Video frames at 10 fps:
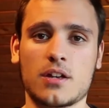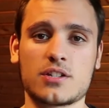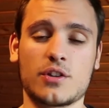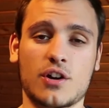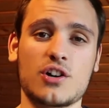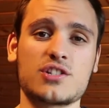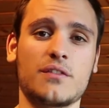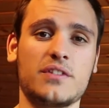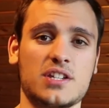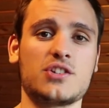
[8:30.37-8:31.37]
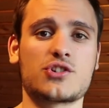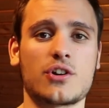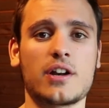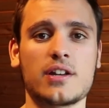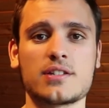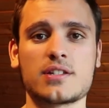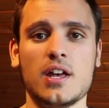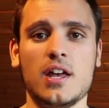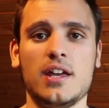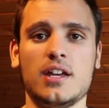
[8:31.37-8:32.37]
So the cost of this insurance
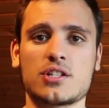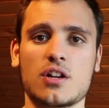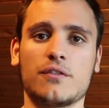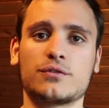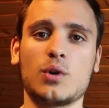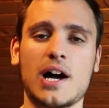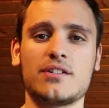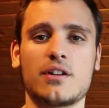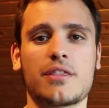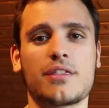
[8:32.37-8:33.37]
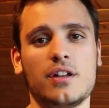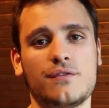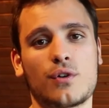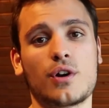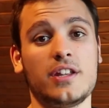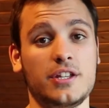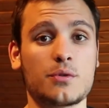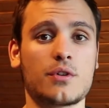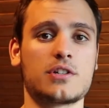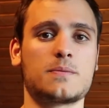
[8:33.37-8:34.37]
is of 234
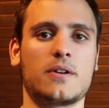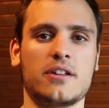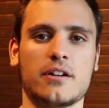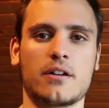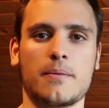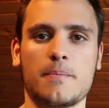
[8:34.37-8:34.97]
euros per year.